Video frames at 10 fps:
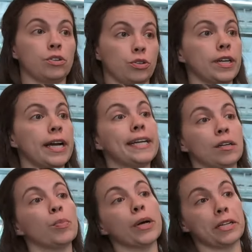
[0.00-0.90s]
creating
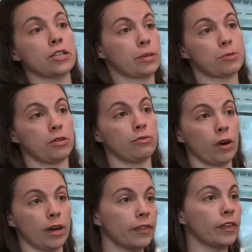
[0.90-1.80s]
a brand description
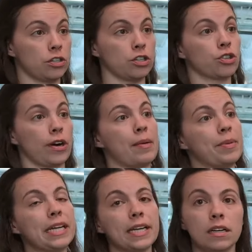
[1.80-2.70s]
for it. They're
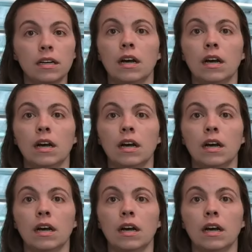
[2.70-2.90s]
describing it.